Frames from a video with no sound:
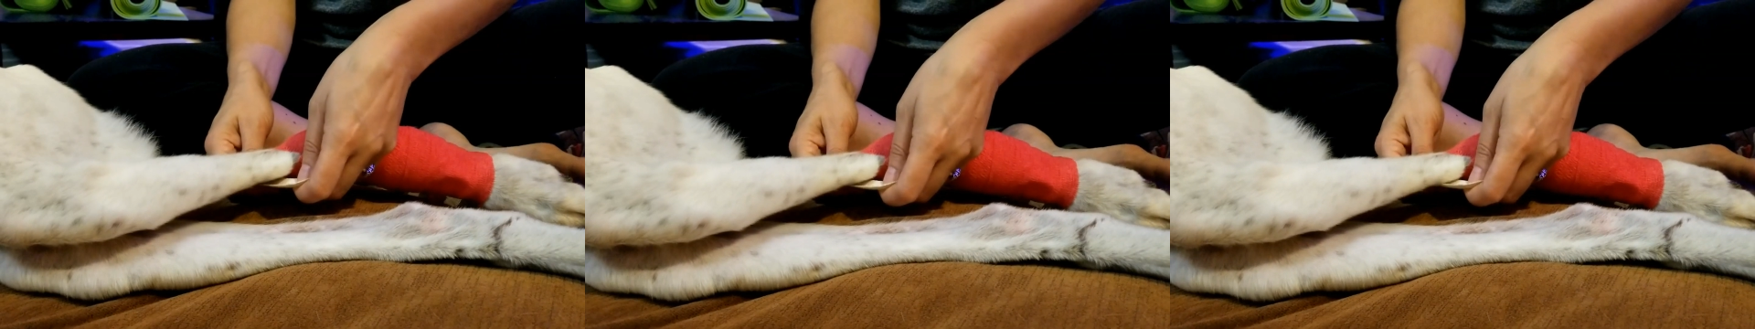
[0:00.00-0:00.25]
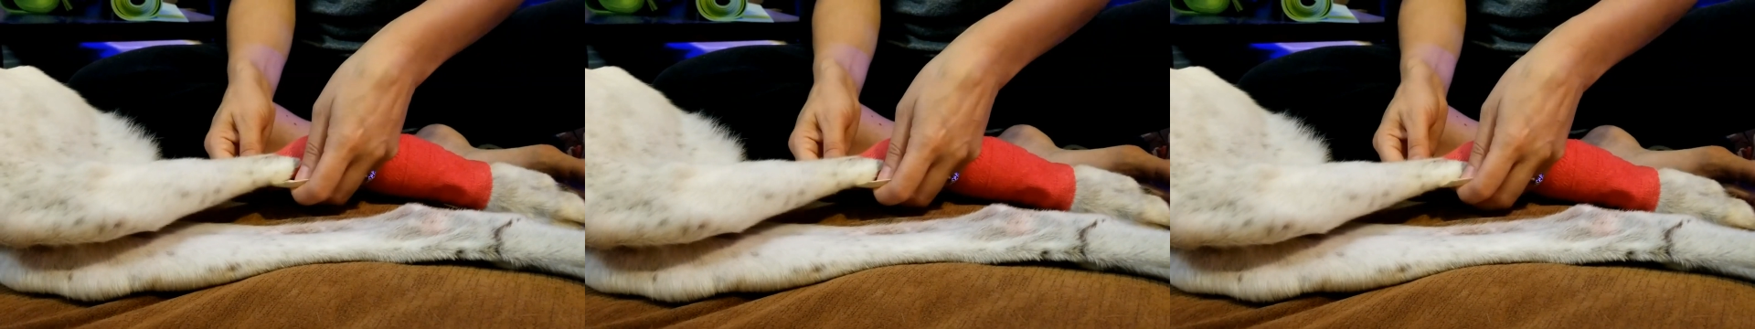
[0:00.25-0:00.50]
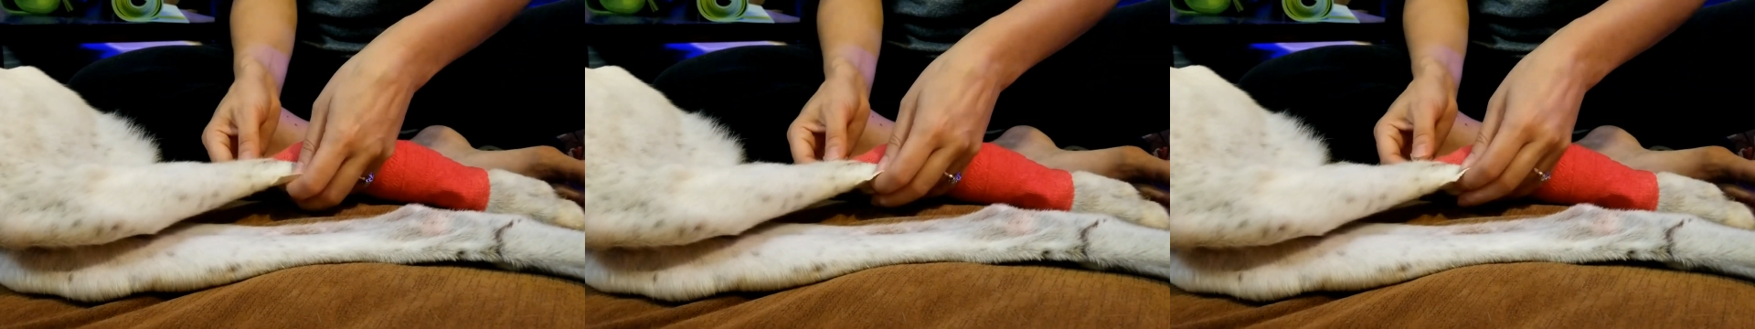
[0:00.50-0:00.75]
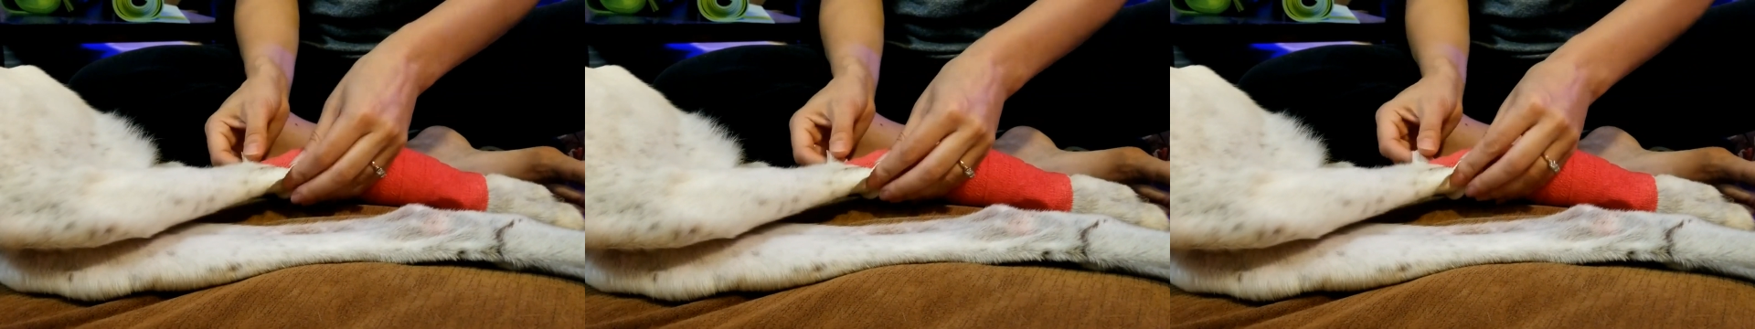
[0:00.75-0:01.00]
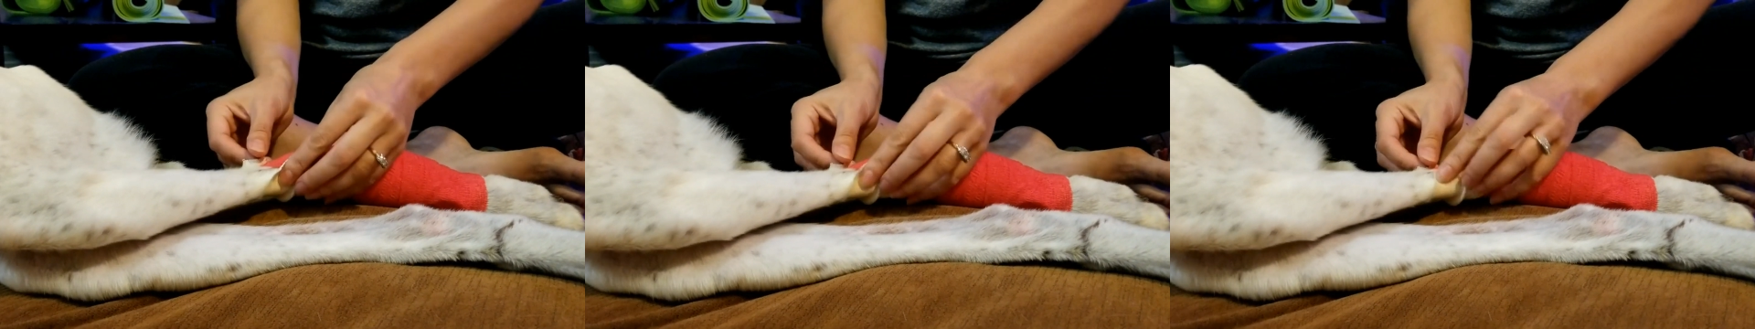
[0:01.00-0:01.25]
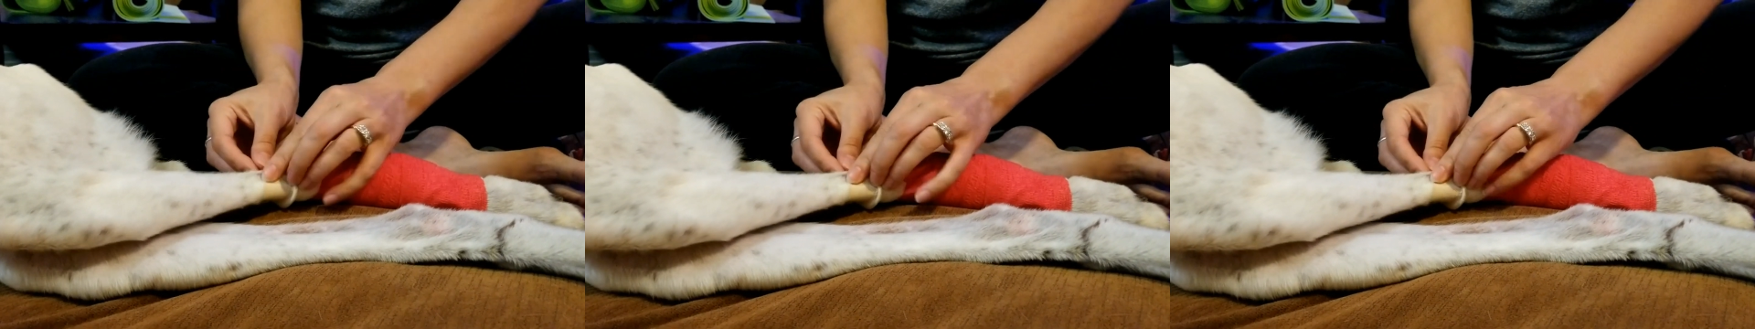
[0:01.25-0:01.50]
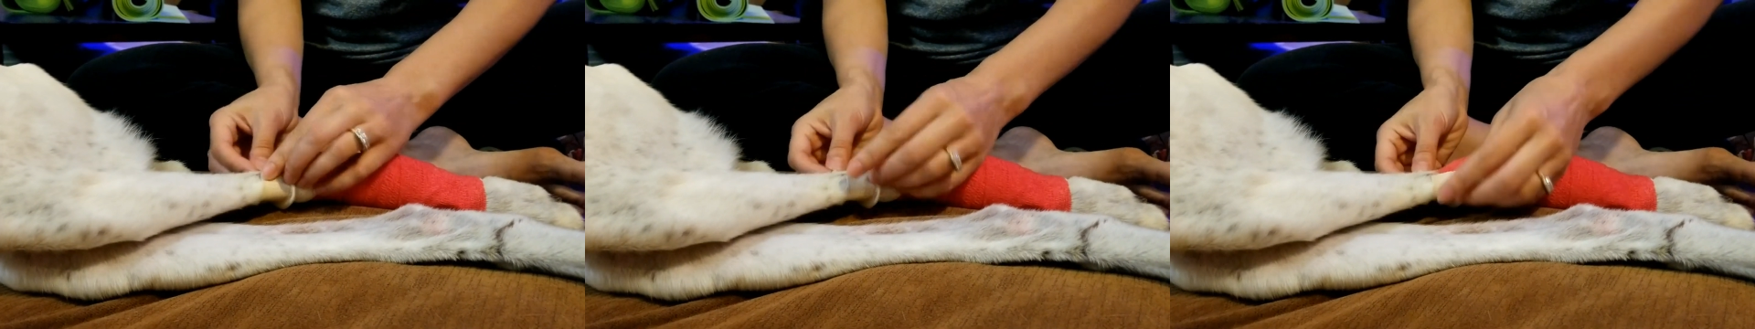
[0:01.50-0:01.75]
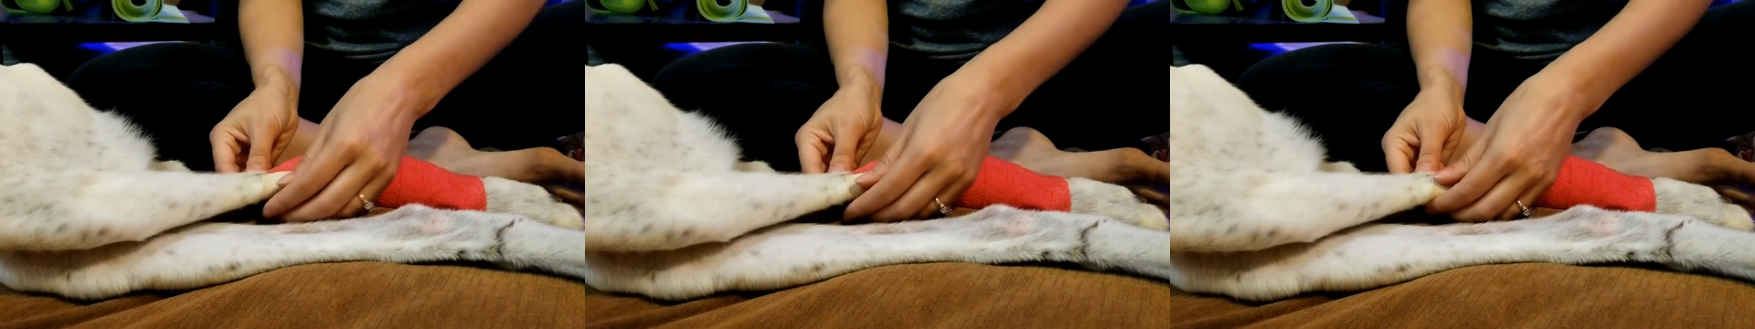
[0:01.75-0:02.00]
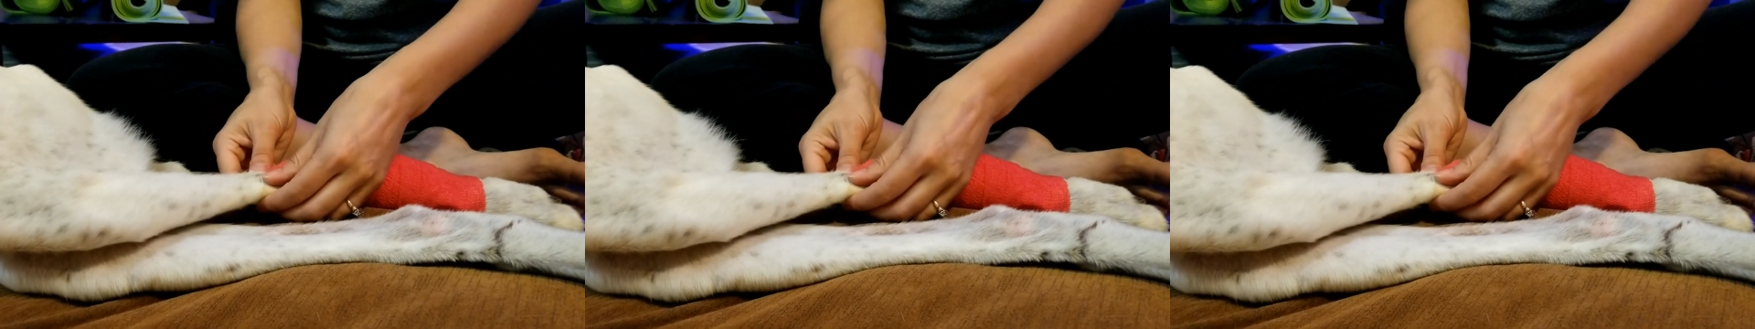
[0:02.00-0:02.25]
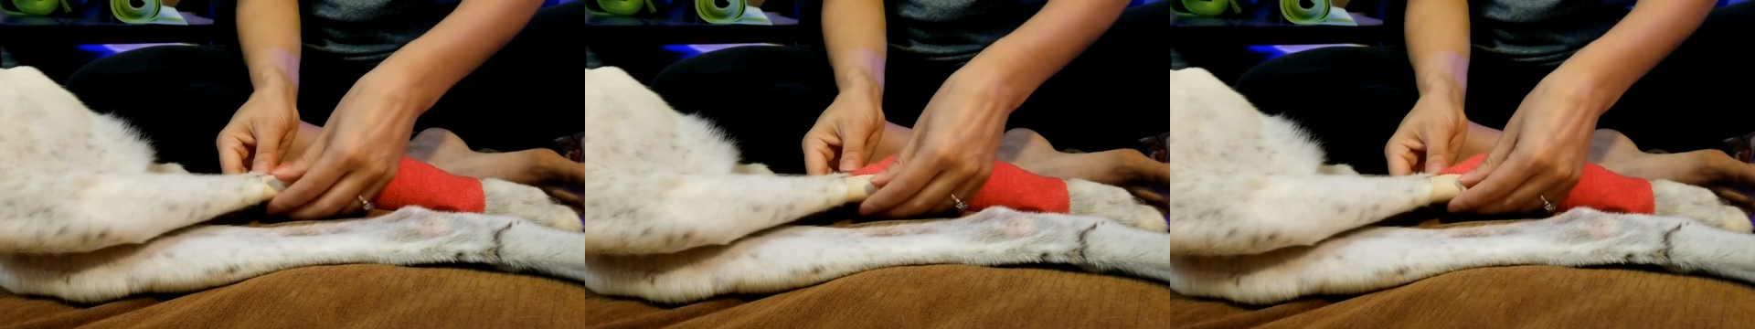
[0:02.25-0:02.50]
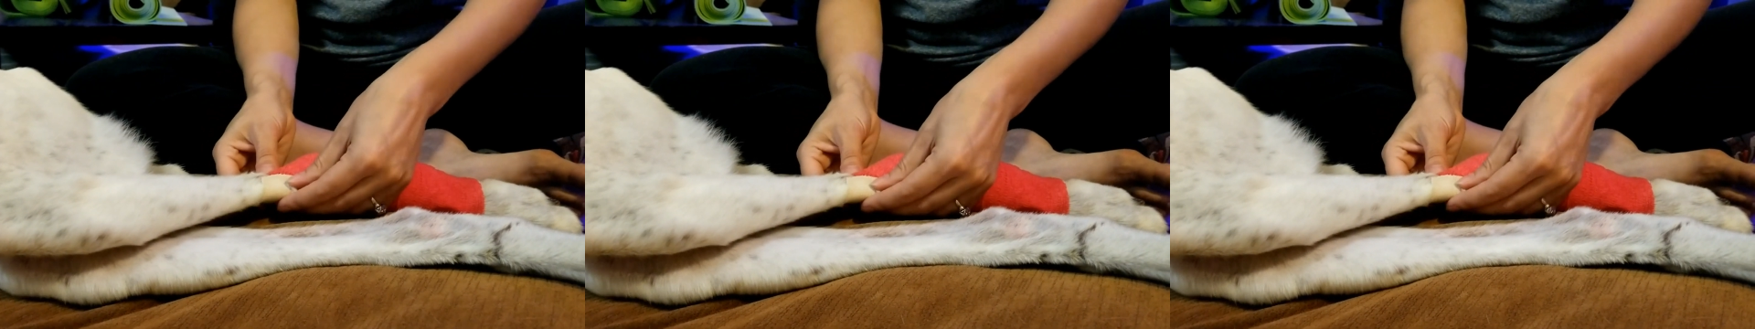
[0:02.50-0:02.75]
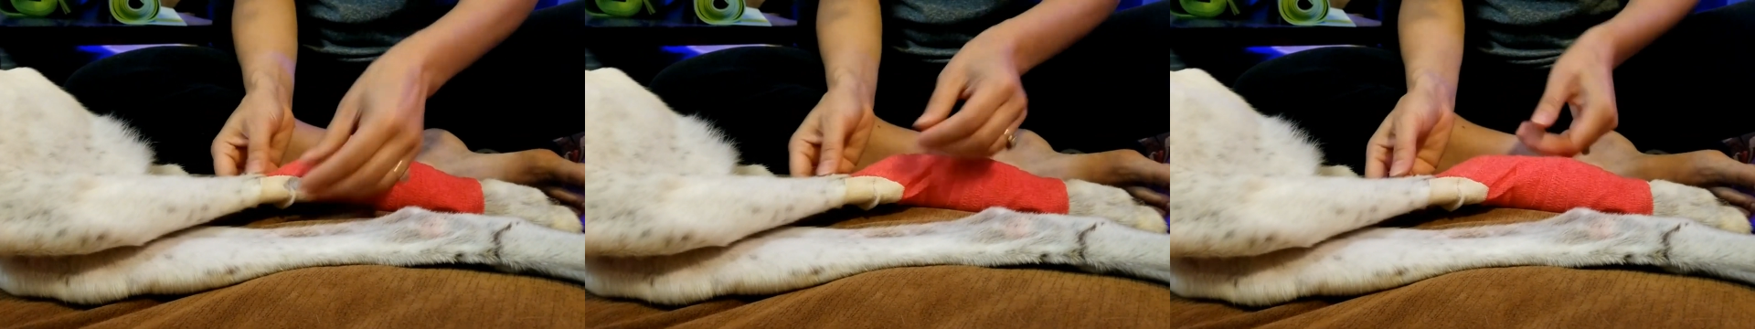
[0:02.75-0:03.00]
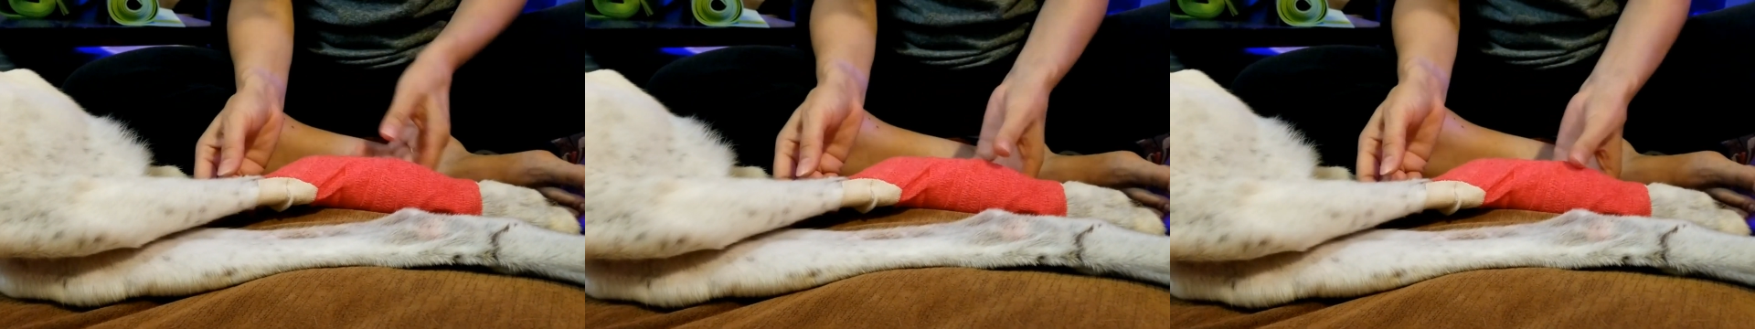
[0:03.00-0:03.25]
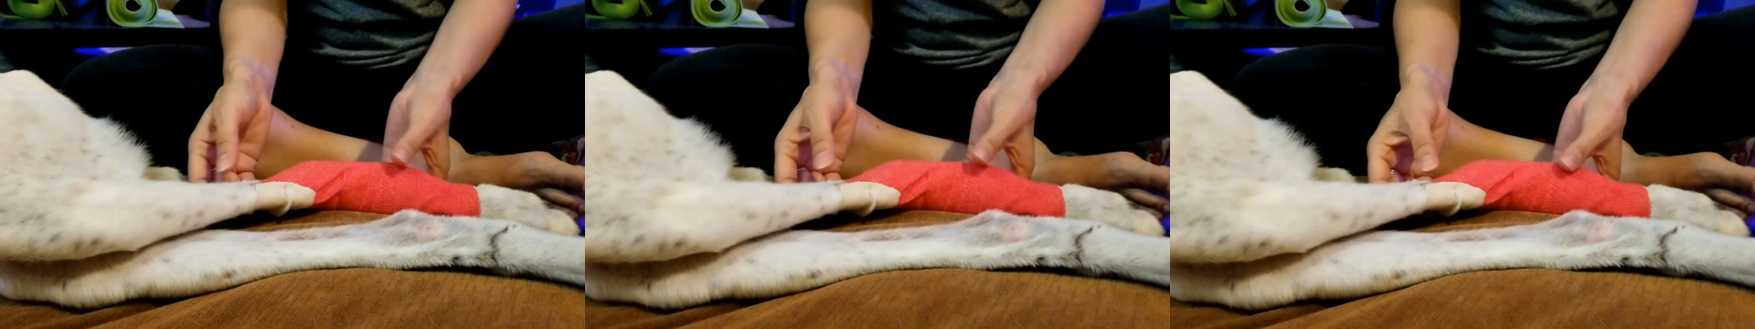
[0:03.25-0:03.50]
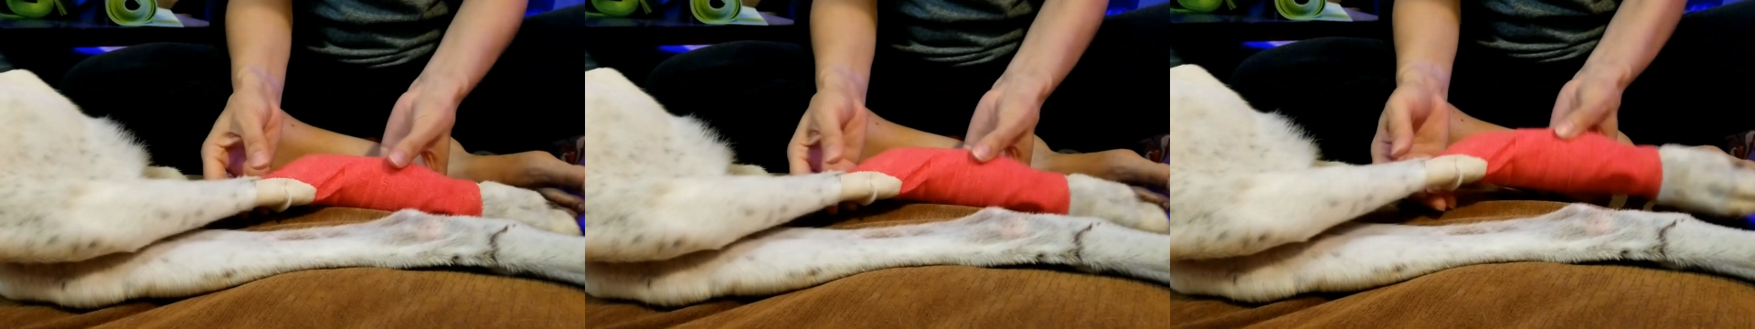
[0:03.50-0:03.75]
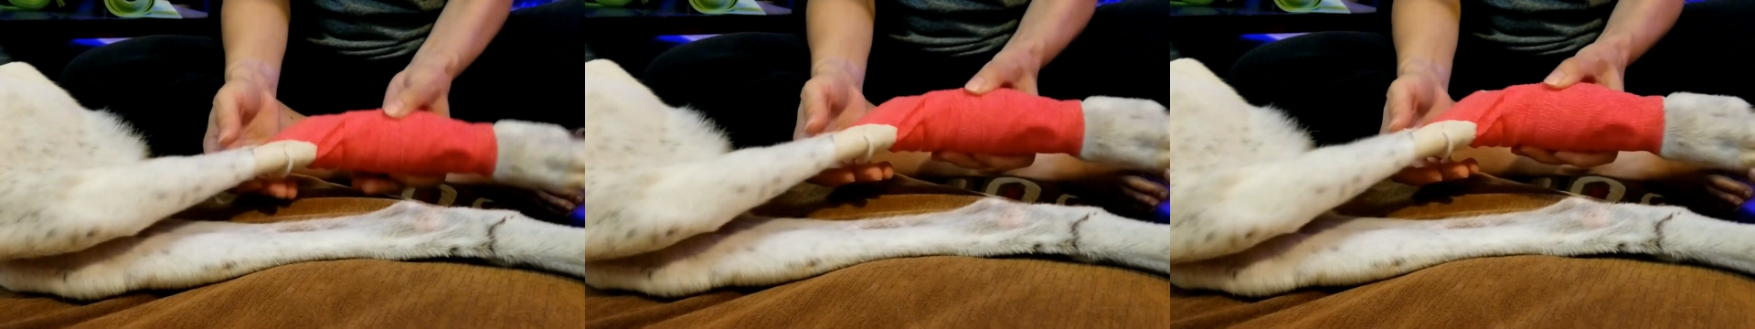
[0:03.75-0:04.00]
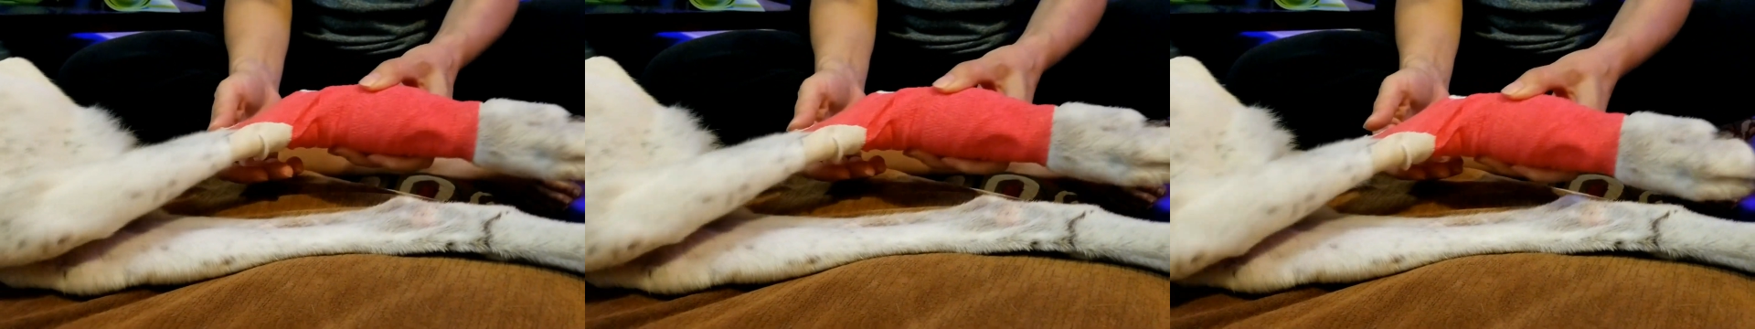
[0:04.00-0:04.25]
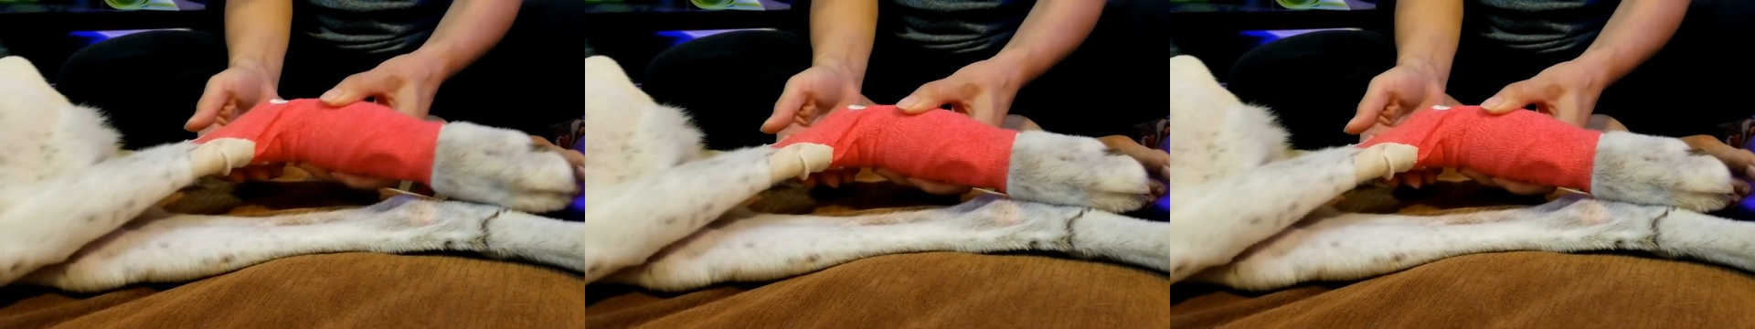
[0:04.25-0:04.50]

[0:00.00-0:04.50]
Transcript: (no speaker visible)